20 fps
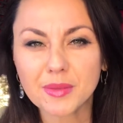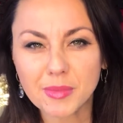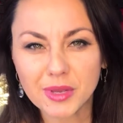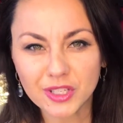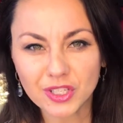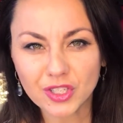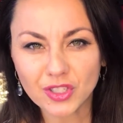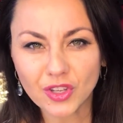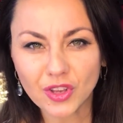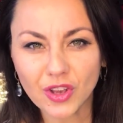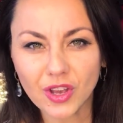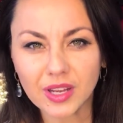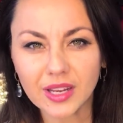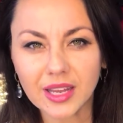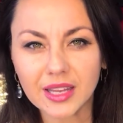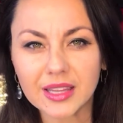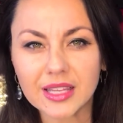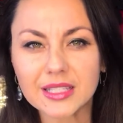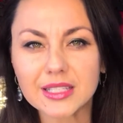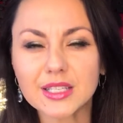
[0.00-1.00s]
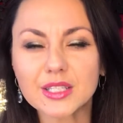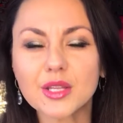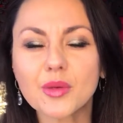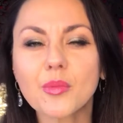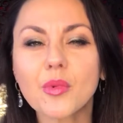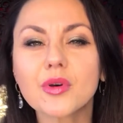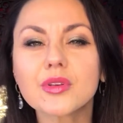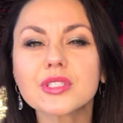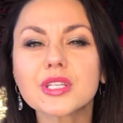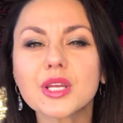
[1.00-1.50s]
I mentioned earlier, this is the
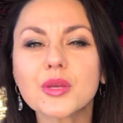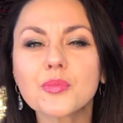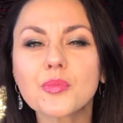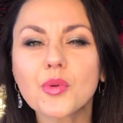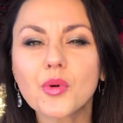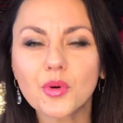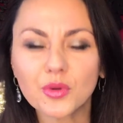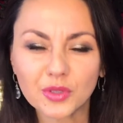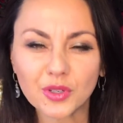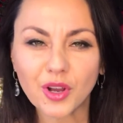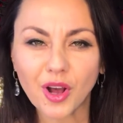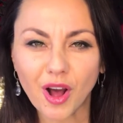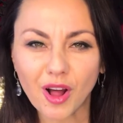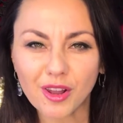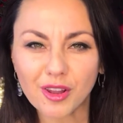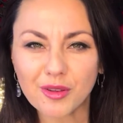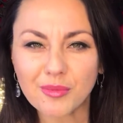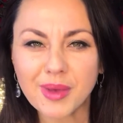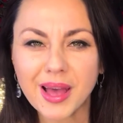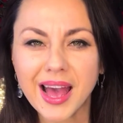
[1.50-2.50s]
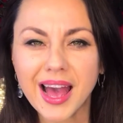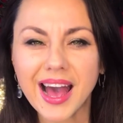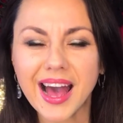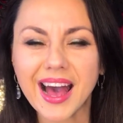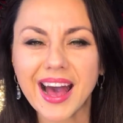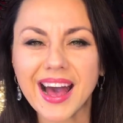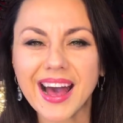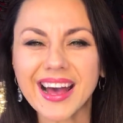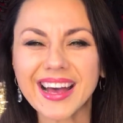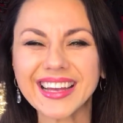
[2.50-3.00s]
most important column
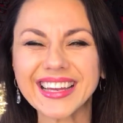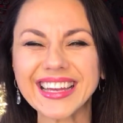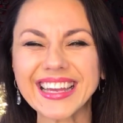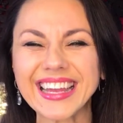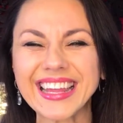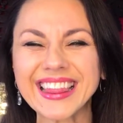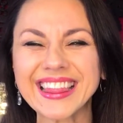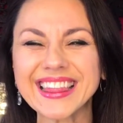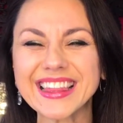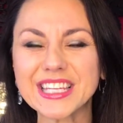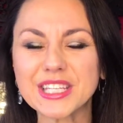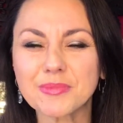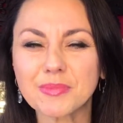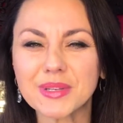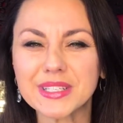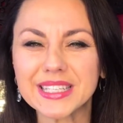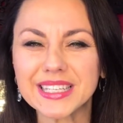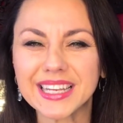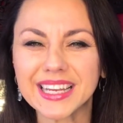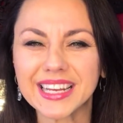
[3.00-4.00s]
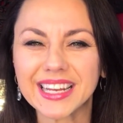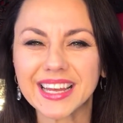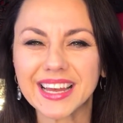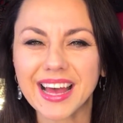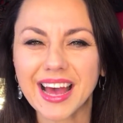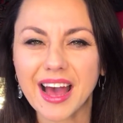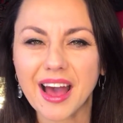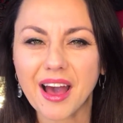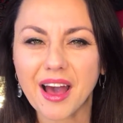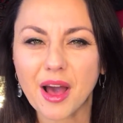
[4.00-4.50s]
in this particular
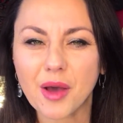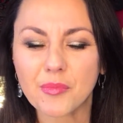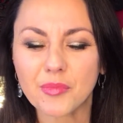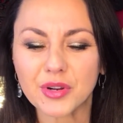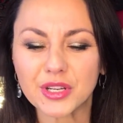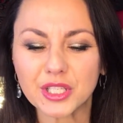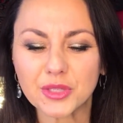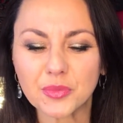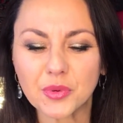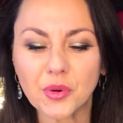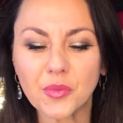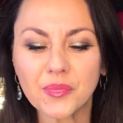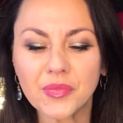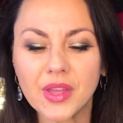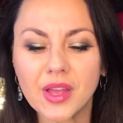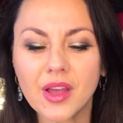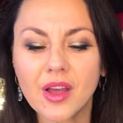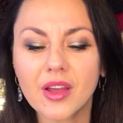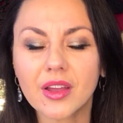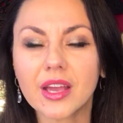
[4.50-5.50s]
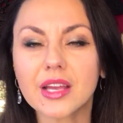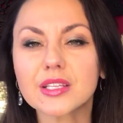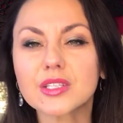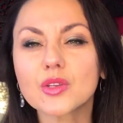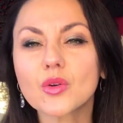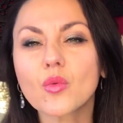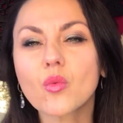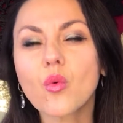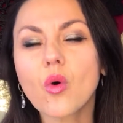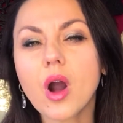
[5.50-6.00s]
printable. Okay,
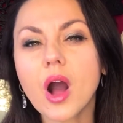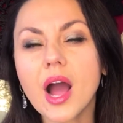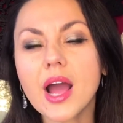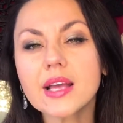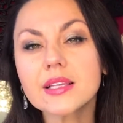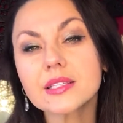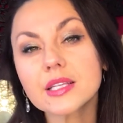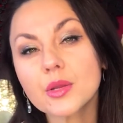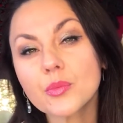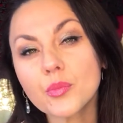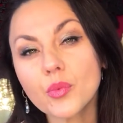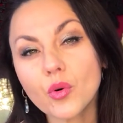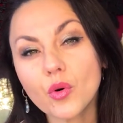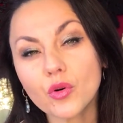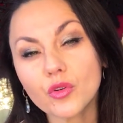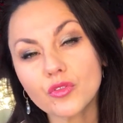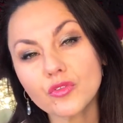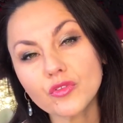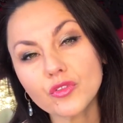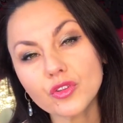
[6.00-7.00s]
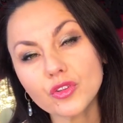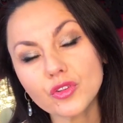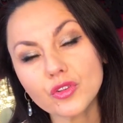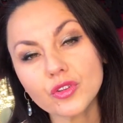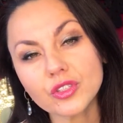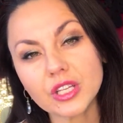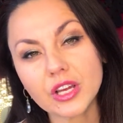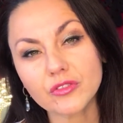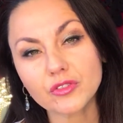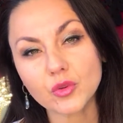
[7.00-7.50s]
so why is it important for
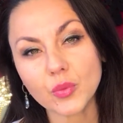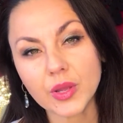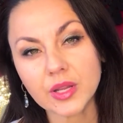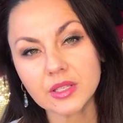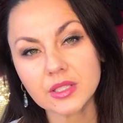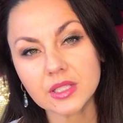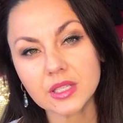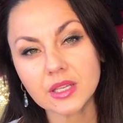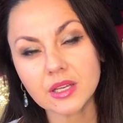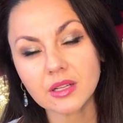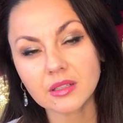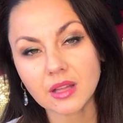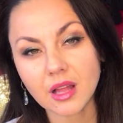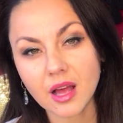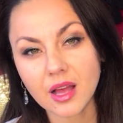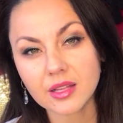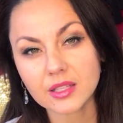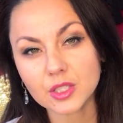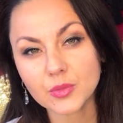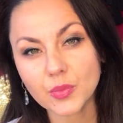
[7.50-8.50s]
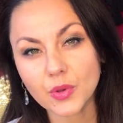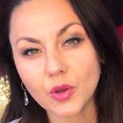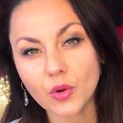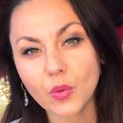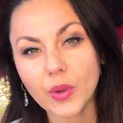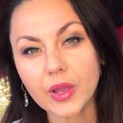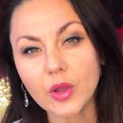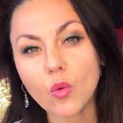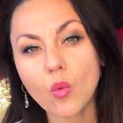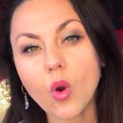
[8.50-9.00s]
you to have 20 clients per
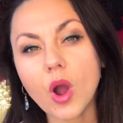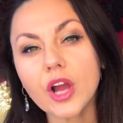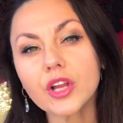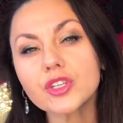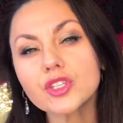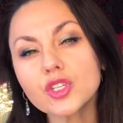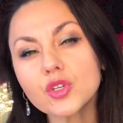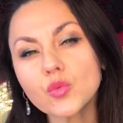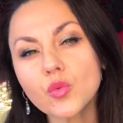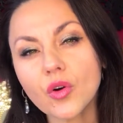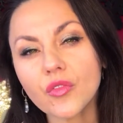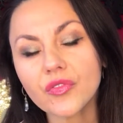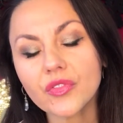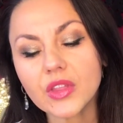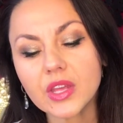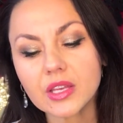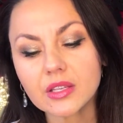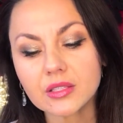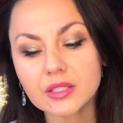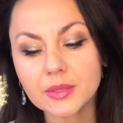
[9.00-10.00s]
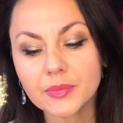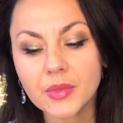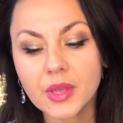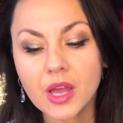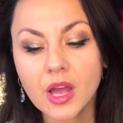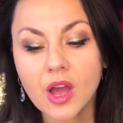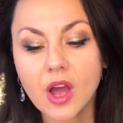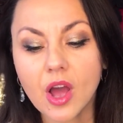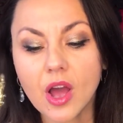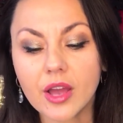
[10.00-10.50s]
week? Why do you want this?
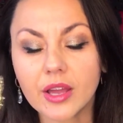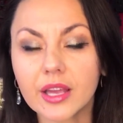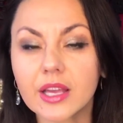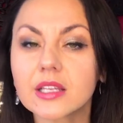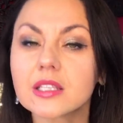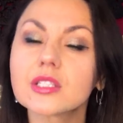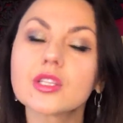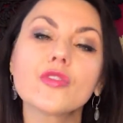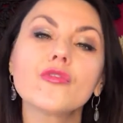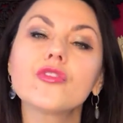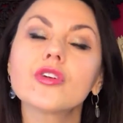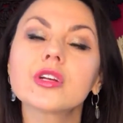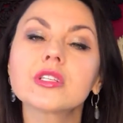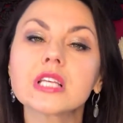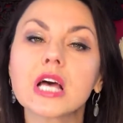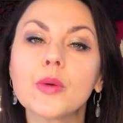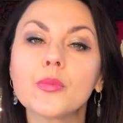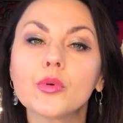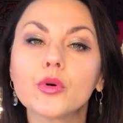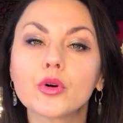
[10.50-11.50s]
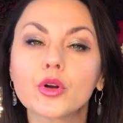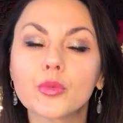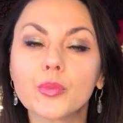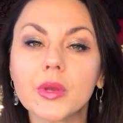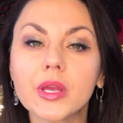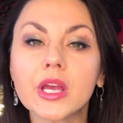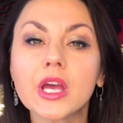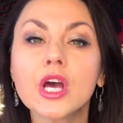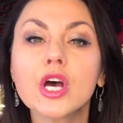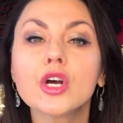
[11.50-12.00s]
Okay, so for example, it could
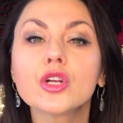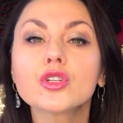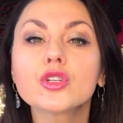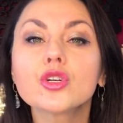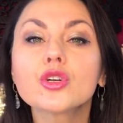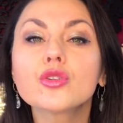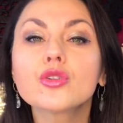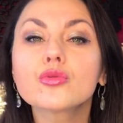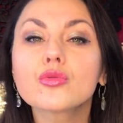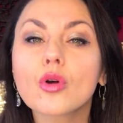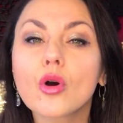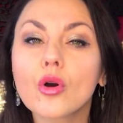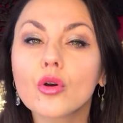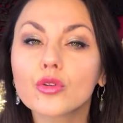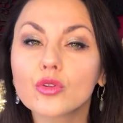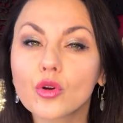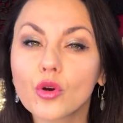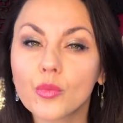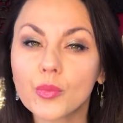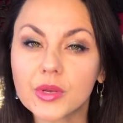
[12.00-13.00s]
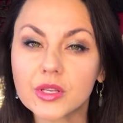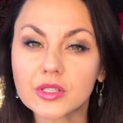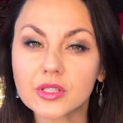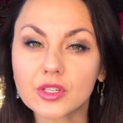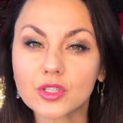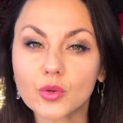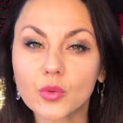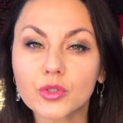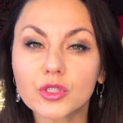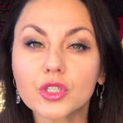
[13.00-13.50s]
be to grow your
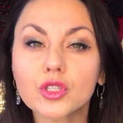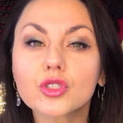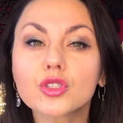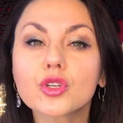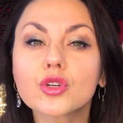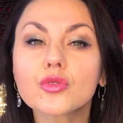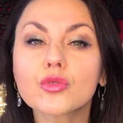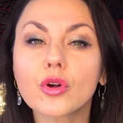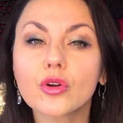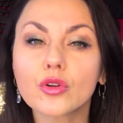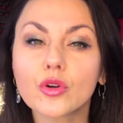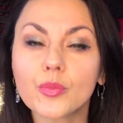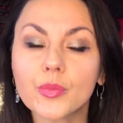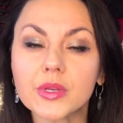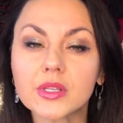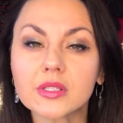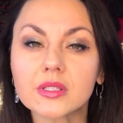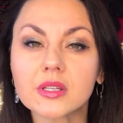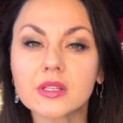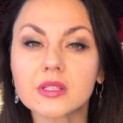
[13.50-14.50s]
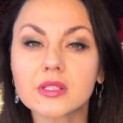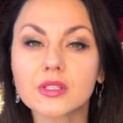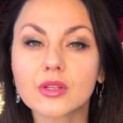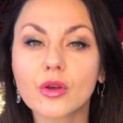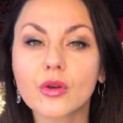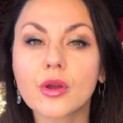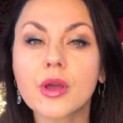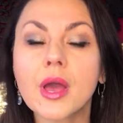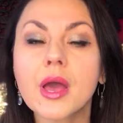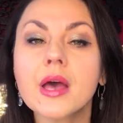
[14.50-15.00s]
business. You want to grow your business.
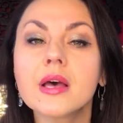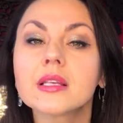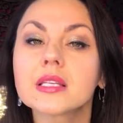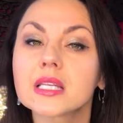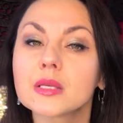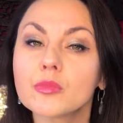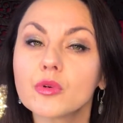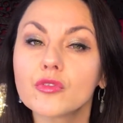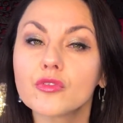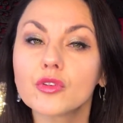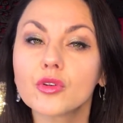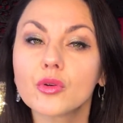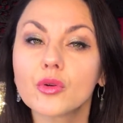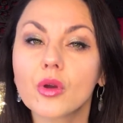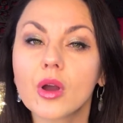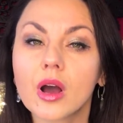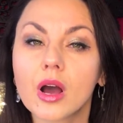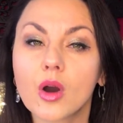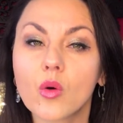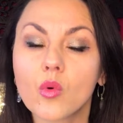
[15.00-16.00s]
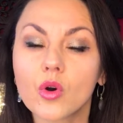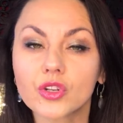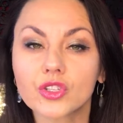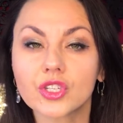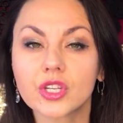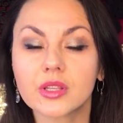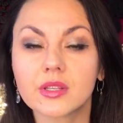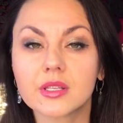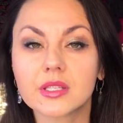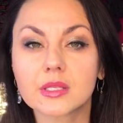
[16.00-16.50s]
So some of you
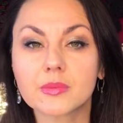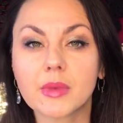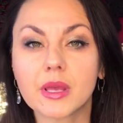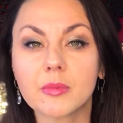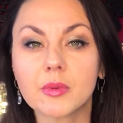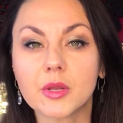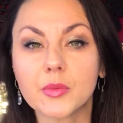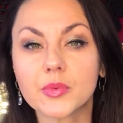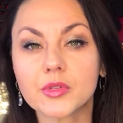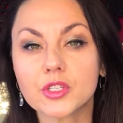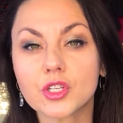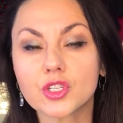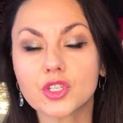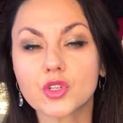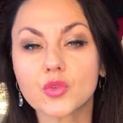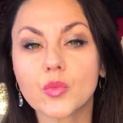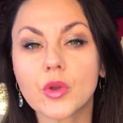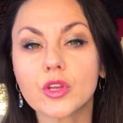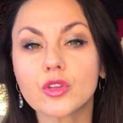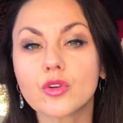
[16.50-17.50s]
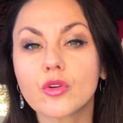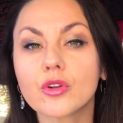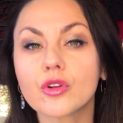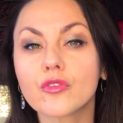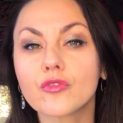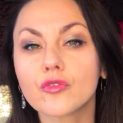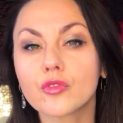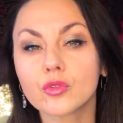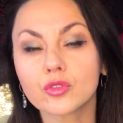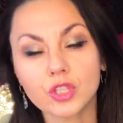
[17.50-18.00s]
watching this may be in a position where you're in
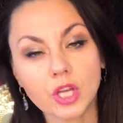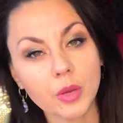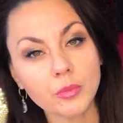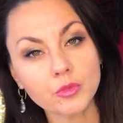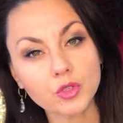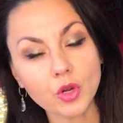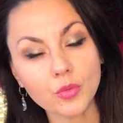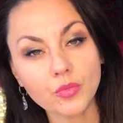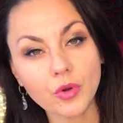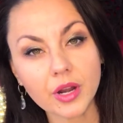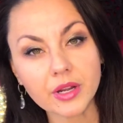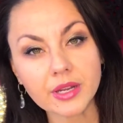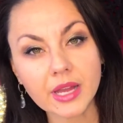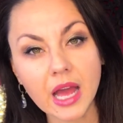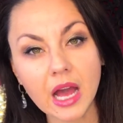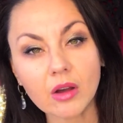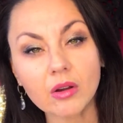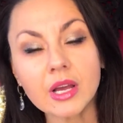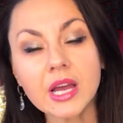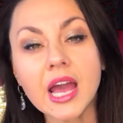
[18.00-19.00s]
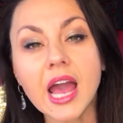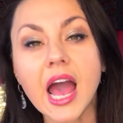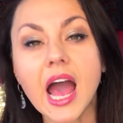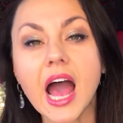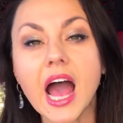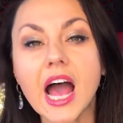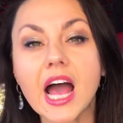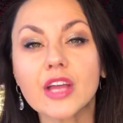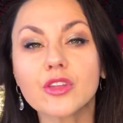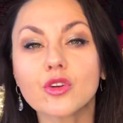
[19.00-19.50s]
a full-time job right now
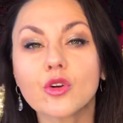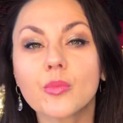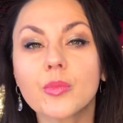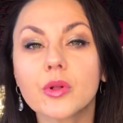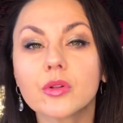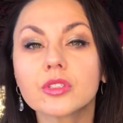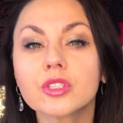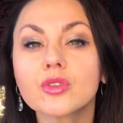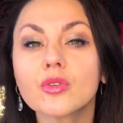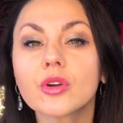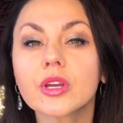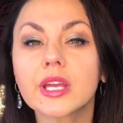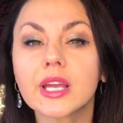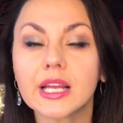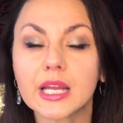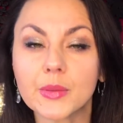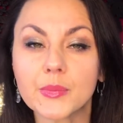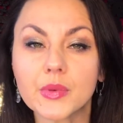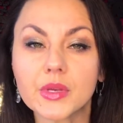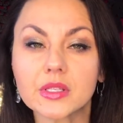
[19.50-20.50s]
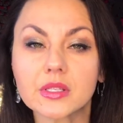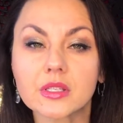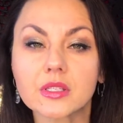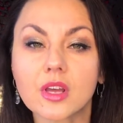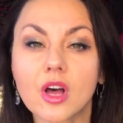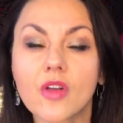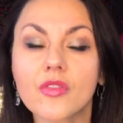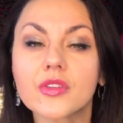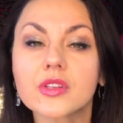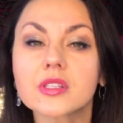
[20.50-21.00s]
and you're building your healing business
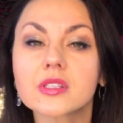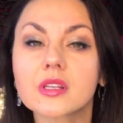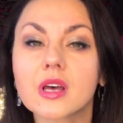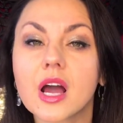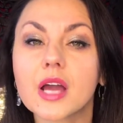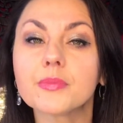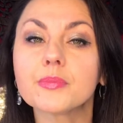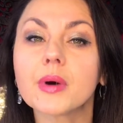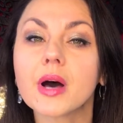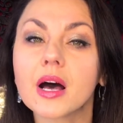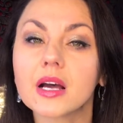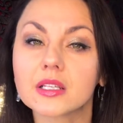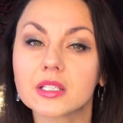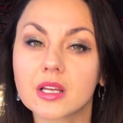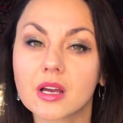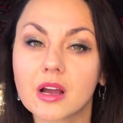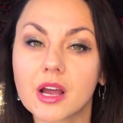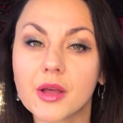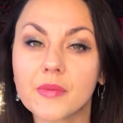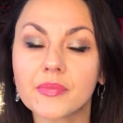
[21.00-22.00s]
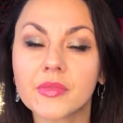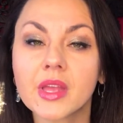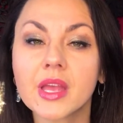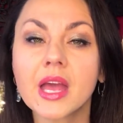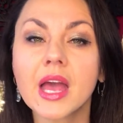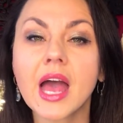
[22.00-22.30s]
on the side part-time.